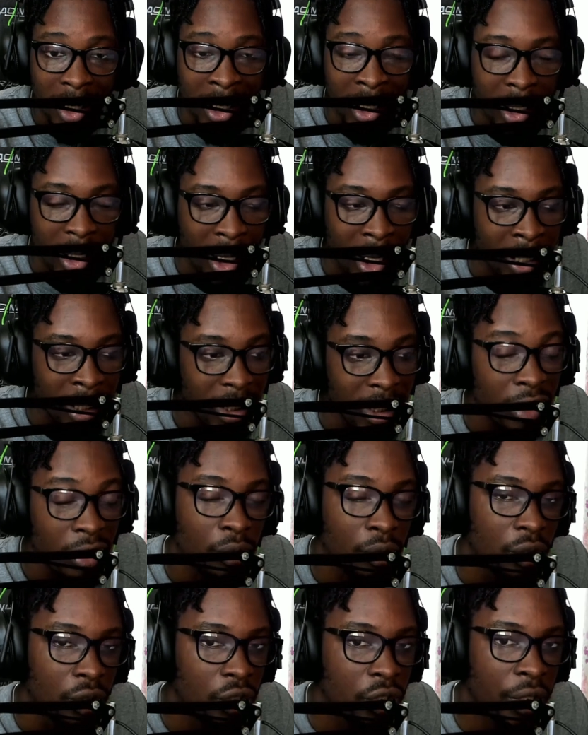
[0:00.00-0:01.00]
and then they
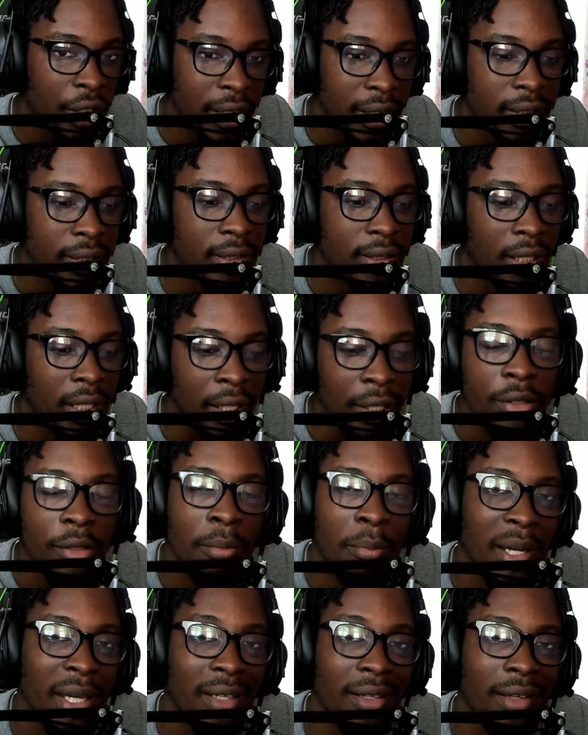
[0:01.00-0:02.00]
don't trust other
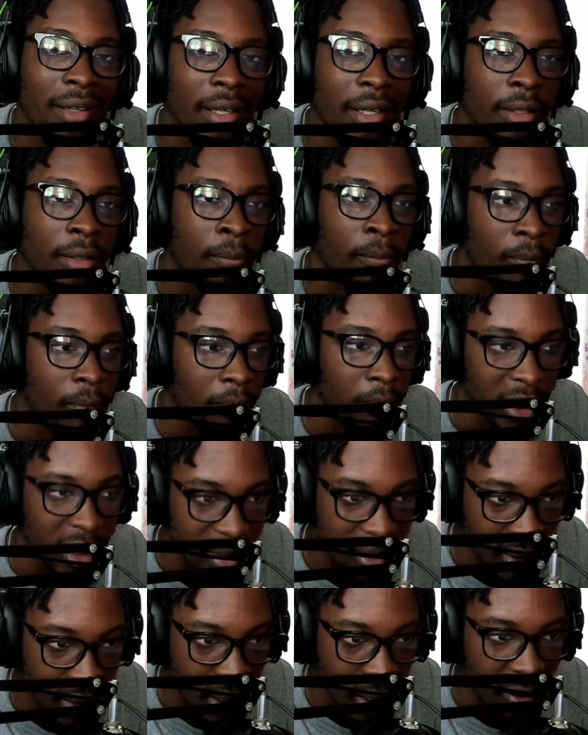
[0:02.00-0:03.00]
men like
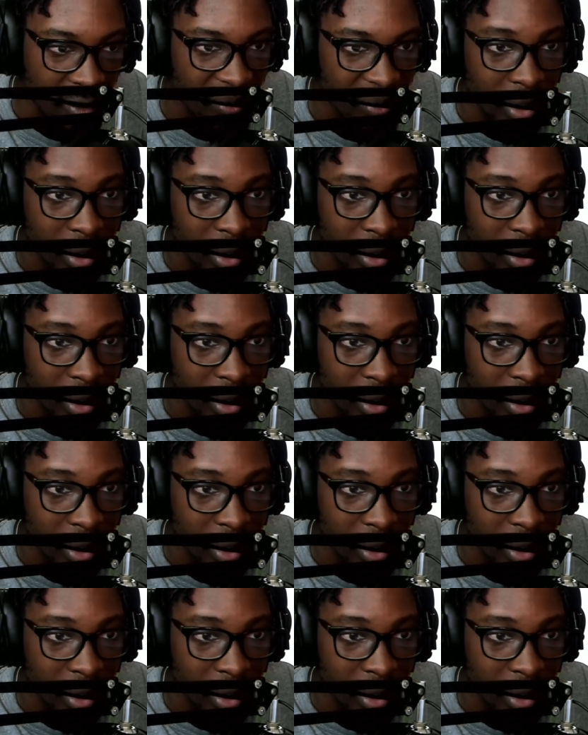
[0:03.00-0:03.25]
myself,